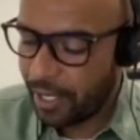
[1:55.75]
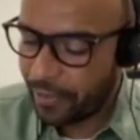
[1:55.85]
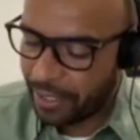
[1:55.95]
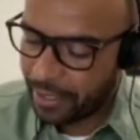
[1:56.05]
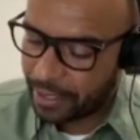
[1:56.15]
I
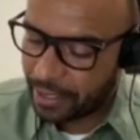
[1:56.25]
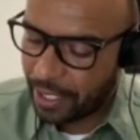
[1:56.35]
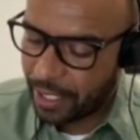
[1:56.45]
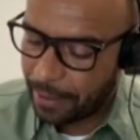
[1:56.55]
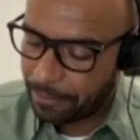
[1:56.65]
think
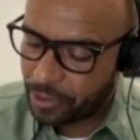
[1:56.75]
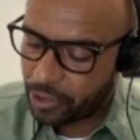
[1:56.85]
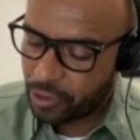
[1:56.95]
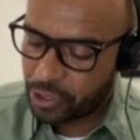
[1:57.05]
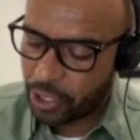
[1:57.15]
um,
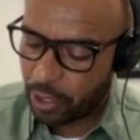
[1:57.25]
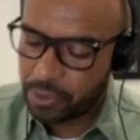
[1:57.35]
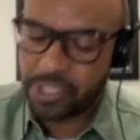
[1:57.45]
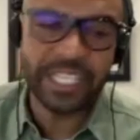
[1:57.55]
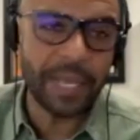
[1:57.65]
John
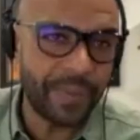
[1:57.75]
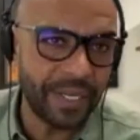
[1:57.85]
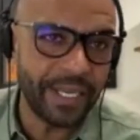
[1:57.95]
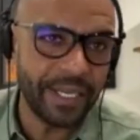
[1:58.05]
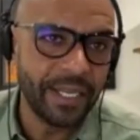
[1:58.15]
Stones
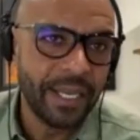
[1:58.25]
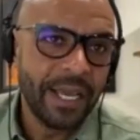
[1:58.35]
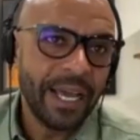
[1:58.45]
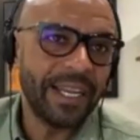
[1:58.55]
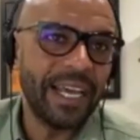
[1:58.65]
stepping in
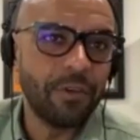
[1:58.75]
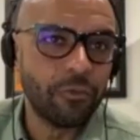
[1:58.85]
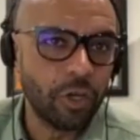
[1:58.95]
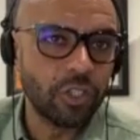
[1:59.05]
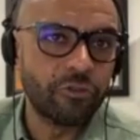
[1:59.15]
and either
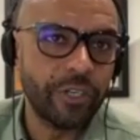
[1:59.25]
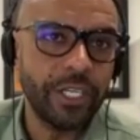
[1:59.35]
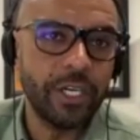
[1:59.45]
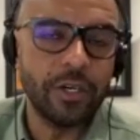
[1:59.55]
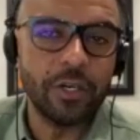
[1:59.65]

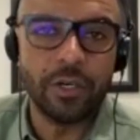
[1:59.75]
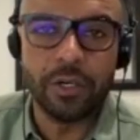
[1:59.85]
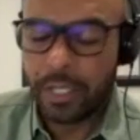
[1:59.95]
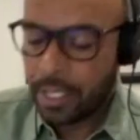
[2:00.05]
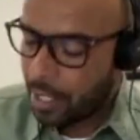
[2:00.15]
Rodri
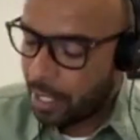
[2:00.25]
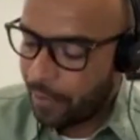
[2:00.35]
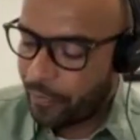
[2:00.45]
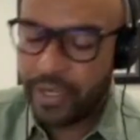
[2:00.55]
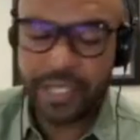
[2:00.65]
or
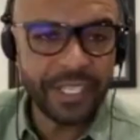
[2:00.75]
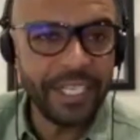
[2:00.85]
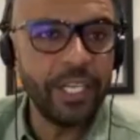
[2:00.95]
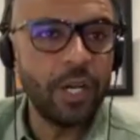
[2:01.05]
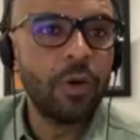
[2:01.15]
uh,
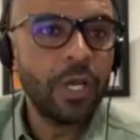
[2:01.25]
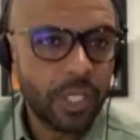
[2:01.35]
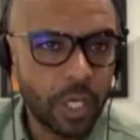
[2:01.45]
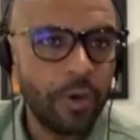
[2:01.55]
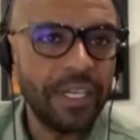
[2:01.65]
Fernandinho
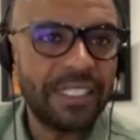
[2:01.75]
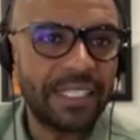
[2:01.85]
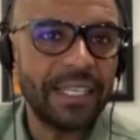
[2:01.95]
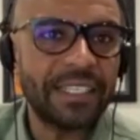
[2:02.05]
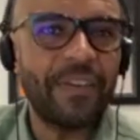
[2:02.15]
going
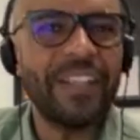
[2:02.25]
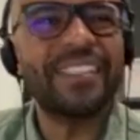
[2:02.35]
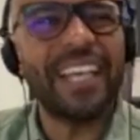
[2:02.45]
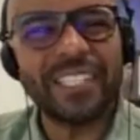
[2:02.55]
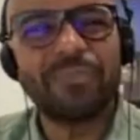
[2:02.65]
into that
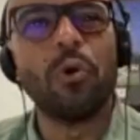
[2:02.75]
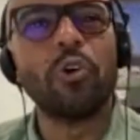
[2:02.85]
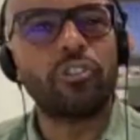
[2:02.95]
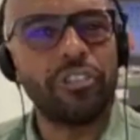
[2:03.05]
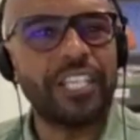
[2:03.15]
defence, that's
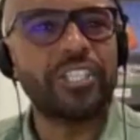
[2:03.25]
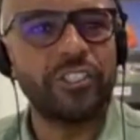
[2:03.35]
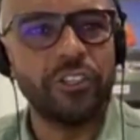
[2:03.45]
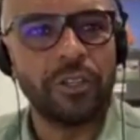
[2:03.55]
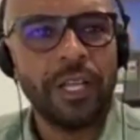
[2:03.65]
more
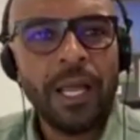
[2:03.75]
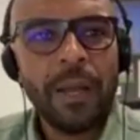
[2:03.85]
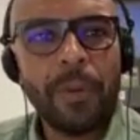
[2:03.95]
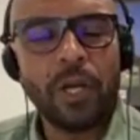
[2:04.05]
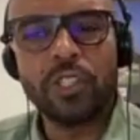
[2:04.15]
traditional.
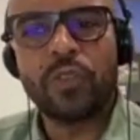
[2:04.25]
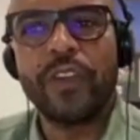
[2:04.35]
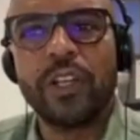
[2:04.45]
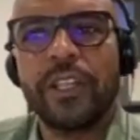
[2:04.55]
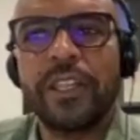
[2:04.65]
But I just
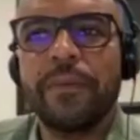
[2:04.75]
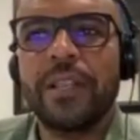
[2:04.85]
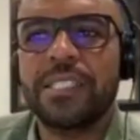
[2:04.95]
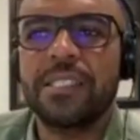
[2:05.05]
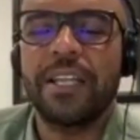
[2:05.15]
feel that
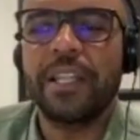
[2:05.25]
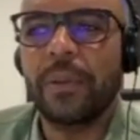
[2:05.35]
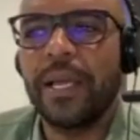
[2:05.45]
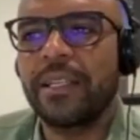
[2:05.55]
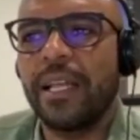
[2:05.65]
last night they
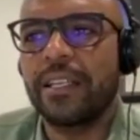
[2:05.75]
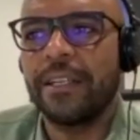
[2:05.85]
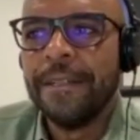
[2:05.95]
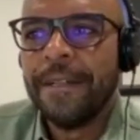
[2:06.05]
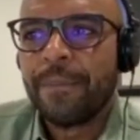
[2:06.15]
played like
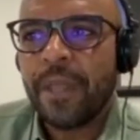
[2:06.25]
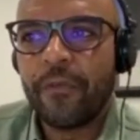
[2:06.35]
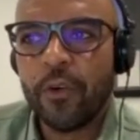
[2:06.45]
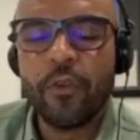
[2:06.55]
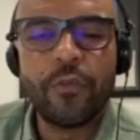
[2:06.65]
a
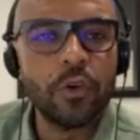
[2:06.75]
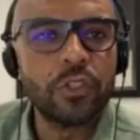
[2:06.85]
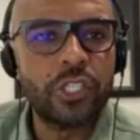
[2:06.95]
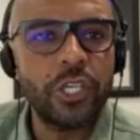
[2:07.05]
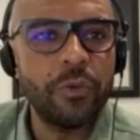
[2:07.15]
four
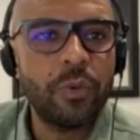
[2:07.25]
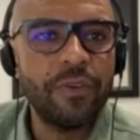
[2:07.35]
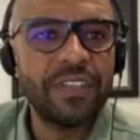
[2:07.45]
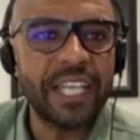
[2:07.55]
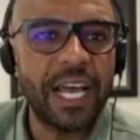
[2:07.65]
four two
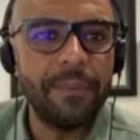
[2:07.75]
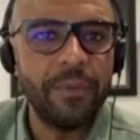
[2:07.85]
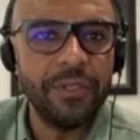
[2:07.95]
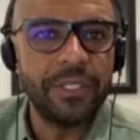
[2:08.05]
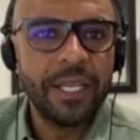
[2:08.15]
with a
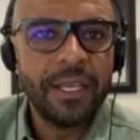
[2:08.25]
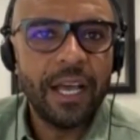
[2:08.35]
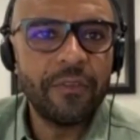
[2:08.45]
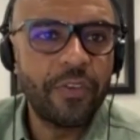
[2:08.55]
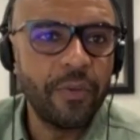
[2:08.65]
diamond,
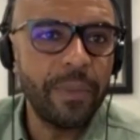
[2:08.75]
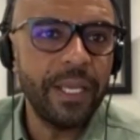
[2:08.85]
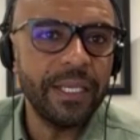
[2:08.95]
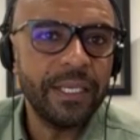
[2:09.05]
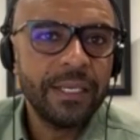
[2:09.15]
and for
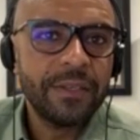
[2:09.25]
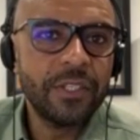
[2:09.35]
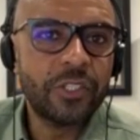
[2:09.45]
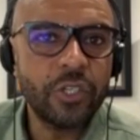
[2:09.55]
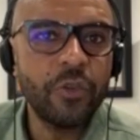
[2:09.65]
me
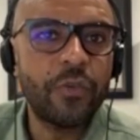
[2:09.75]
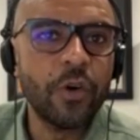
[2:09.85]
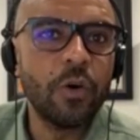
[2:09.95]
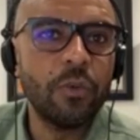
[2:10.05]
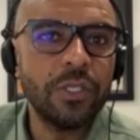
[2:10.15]
the two
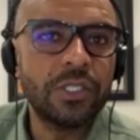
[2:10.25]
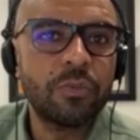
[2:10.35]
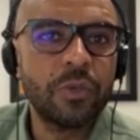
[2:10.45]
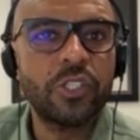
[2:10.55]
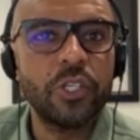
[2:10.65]

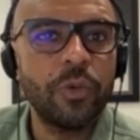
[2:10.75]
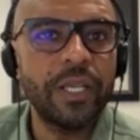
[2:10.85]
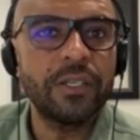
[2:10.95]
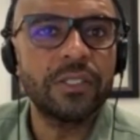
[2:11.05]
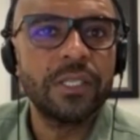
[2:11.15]
forwards were the two
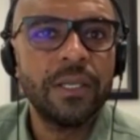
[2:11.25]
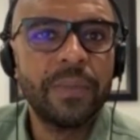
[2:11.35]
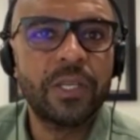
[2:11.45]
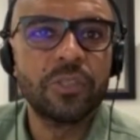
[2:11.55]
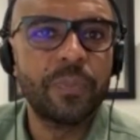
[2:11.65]
wingers,
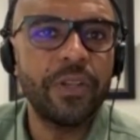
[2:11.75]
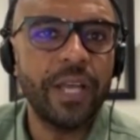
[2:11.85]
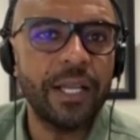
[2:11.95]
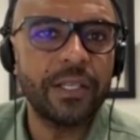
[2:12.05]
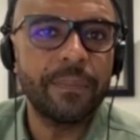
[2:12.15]
because
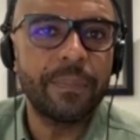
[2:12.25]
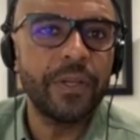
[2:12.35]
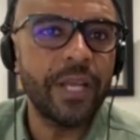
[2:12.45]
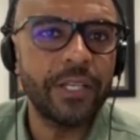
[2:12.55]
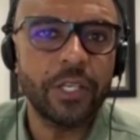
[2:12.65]
Bernard,
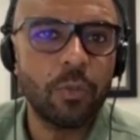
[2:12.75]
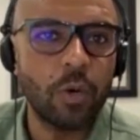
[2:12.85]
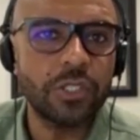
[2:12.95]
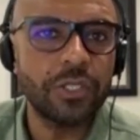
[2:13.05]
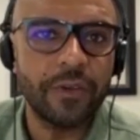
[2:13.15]
Bernardo
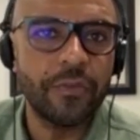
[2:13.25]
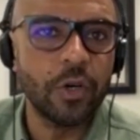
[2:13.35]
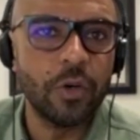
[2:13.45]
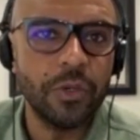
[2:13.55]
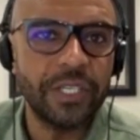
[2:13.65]
wasn't a
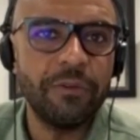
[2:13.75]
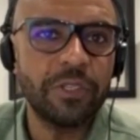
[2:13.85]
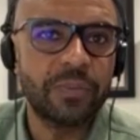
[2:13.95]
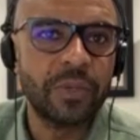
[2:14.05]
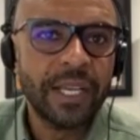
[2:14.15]
forward. He
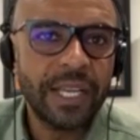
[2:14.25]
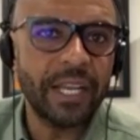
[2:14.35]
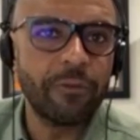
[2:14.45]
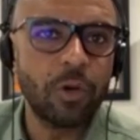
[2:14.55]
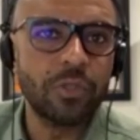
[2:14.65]
was
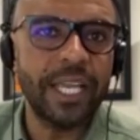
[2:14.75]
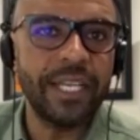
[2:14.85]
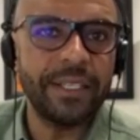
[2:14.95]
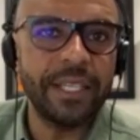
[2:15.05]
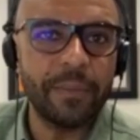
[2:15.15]
kind of
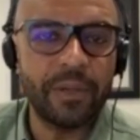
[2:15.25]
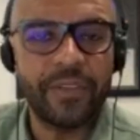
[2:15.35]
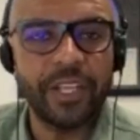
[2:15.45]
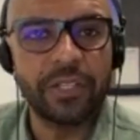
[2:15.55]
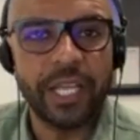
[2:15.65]
rotating in that
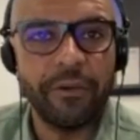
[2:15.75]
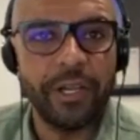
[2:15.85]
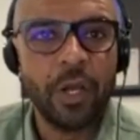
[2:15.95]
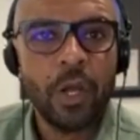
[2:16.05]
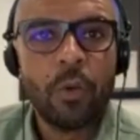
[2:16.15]
midfield
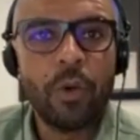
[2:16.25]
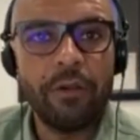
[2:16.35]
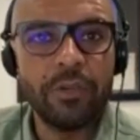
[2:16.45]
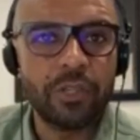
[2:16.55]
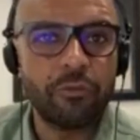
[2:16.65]
area,
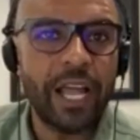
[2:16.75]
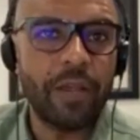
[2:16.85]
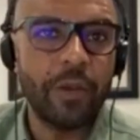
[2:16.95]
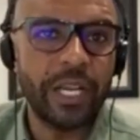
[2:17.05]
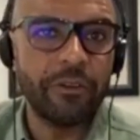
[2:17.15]
whereas the
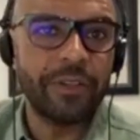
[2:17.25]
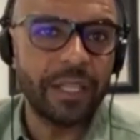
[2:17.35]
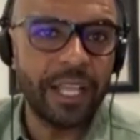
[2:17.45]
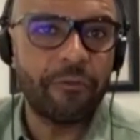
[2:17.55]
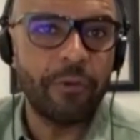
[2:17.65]
right winger and
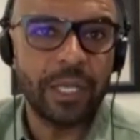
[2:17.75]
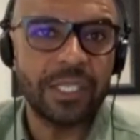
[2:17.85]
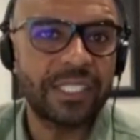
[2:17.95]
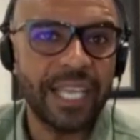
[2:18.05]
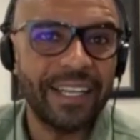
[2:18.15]
the left
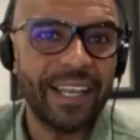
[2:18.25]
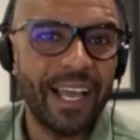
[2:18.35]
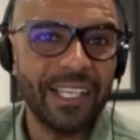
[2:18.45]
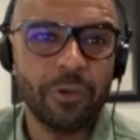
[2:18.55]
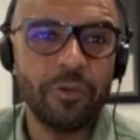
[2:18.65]
winger stayed
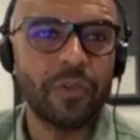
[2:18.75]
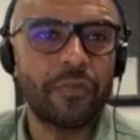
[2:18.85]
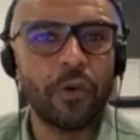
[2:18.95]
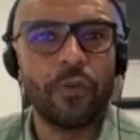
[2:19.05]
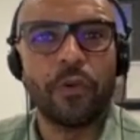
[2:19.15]
high. So it was a
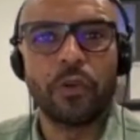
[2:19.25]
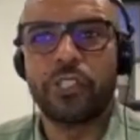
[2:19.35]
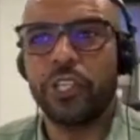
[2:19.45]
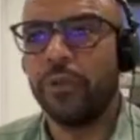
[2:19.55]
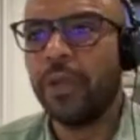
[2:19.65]
four
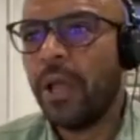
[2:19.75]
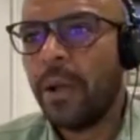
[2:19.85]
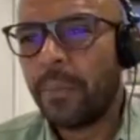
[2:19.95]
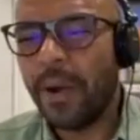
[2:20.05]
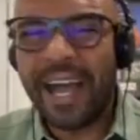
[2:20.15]
four two,
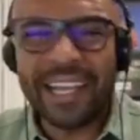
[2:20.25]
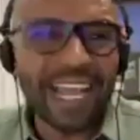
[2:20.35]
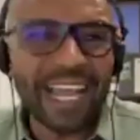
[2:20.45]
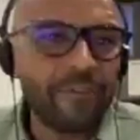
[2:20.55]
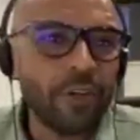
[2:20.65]
right. But
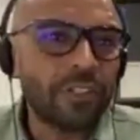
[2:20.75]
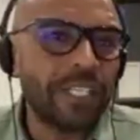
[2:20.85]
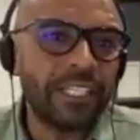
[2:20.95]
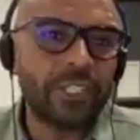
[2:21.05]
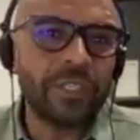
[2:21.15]
as I've not
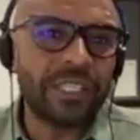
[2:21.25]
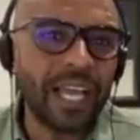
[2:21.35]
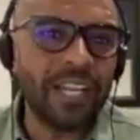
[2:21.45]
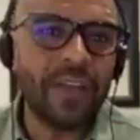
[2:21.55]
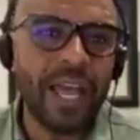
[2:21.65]
seen, so he's
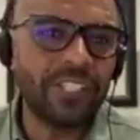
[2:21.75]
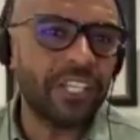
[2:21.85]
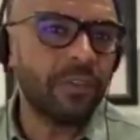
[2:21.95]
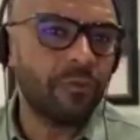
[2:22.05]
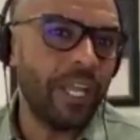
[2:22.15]
kind of
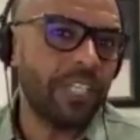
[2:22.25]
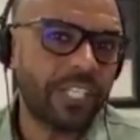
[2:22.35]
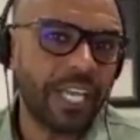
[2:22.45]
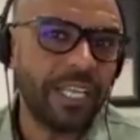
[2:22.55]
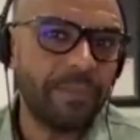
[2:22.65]
edu
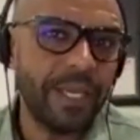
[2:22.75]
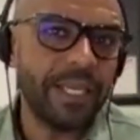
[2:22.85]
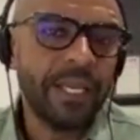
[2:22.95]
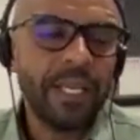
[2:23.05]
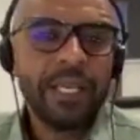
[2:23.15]
re-educating
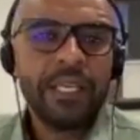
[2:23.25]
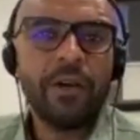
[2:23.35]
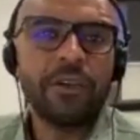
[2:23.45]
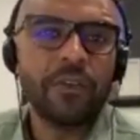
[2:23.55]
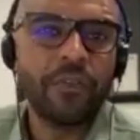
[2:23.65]
me.
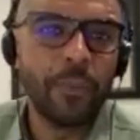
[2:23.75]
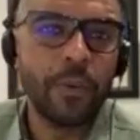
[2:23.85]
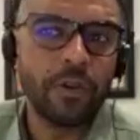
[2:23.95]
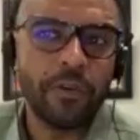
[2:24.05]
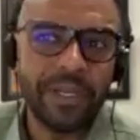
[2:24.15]
You know, as a
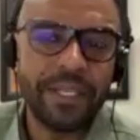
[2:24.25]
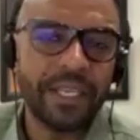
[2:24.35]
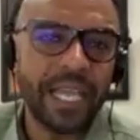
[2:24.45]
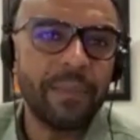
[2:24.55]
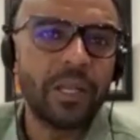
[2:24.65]
footballer, I've been
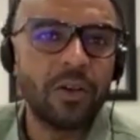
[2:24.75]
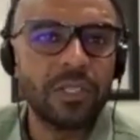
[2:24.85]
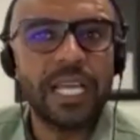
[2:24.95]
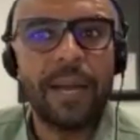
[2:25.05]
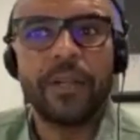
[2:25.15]
in the game a
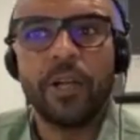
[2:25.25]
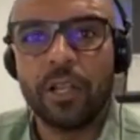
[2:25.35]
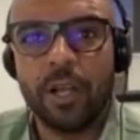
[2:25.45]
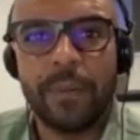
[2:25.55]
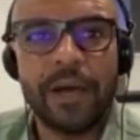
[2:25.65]
long time. I
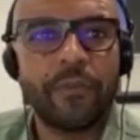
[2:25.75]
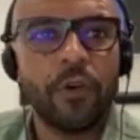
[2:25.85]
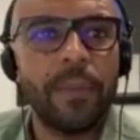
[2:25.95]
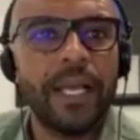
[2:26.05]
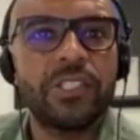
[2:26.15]
know a lot about
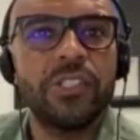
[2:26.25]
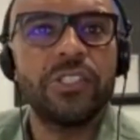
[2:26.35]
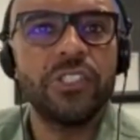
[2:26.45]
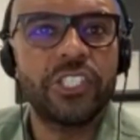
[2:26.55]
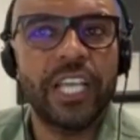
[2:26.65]

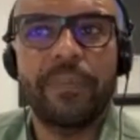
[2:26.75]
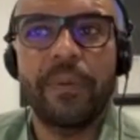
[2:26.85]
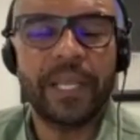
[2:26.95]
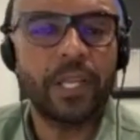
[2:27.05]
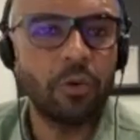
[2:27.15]
formations and
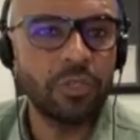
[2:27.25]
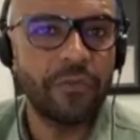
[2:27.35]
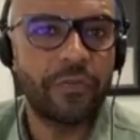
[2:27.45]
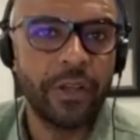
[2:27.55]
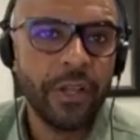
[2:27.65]
shape. I've been
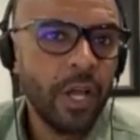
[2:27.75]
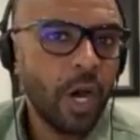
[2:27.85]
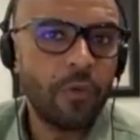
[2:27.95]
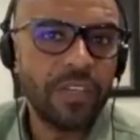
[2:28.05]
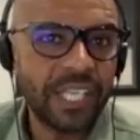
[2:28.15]
coaching for
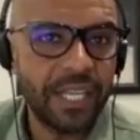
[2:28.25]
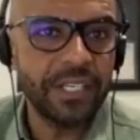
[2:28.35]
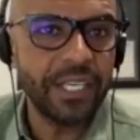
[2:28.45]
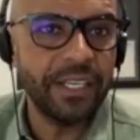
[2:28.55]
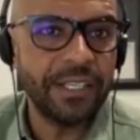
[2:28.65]
over
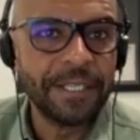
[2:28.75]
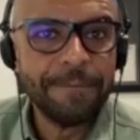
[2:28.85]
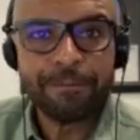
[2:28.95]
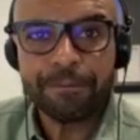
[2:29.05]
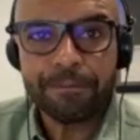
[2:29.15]
ten years.